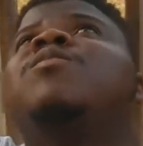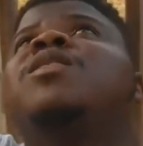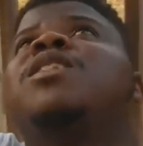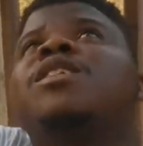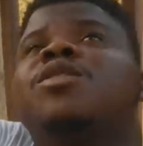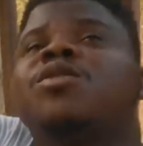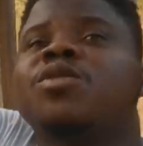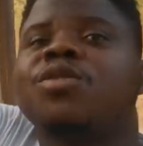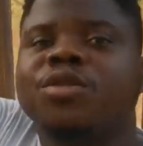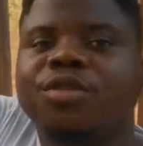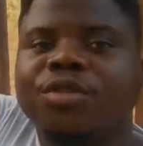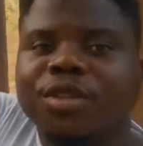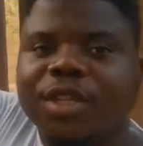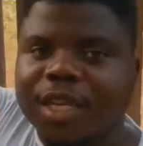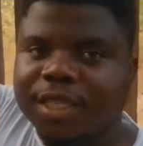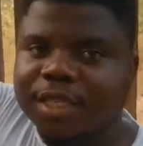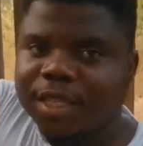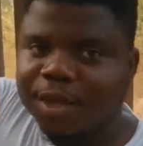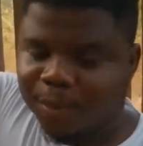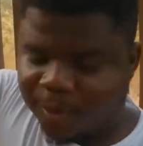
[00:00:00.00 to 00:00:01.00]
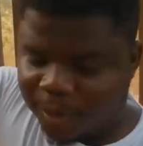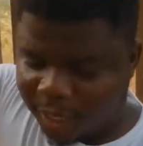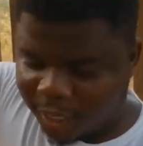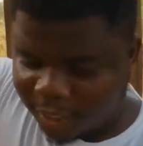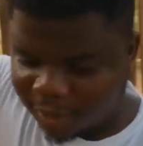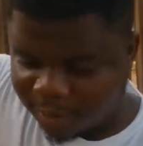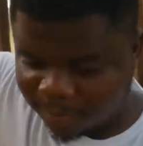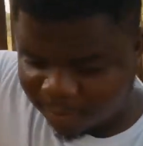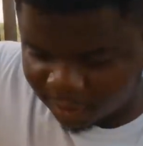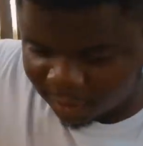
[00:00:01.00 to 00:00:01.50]
Let me just go do the zip
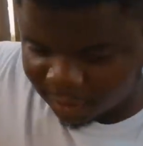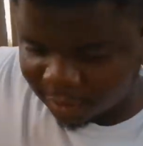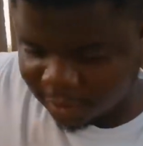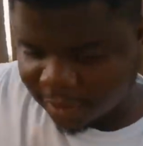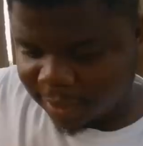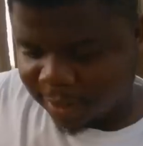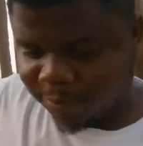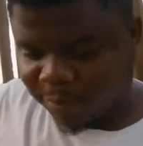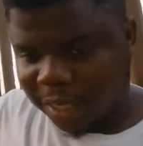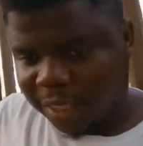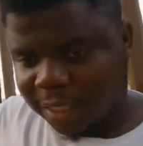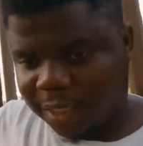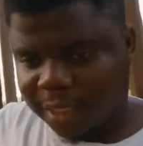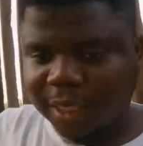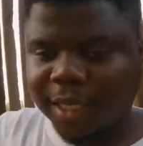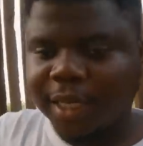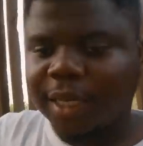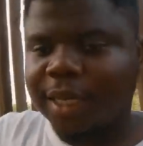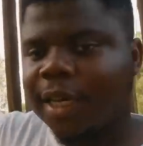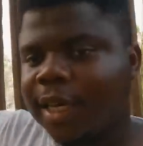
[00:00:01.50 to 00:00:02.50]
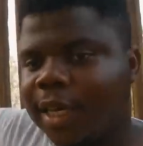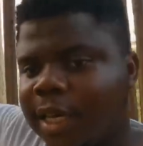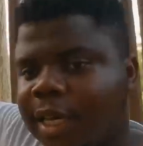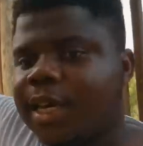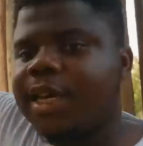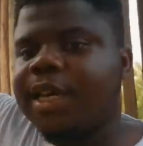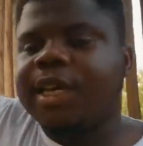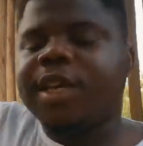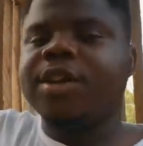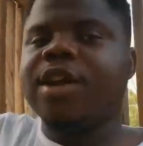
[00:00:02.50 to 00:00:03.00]
line, man. But
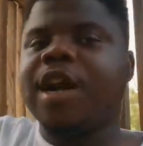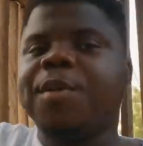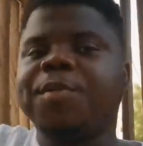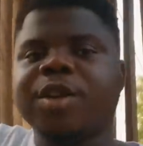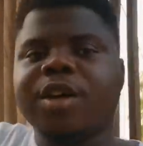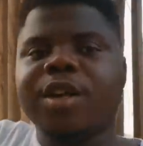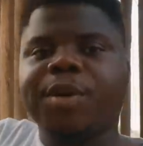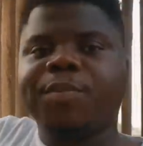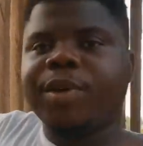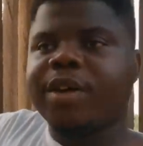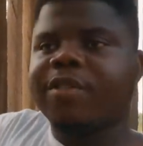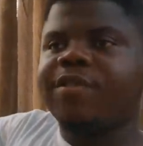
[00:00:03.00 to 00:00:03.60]
you know, I'm not a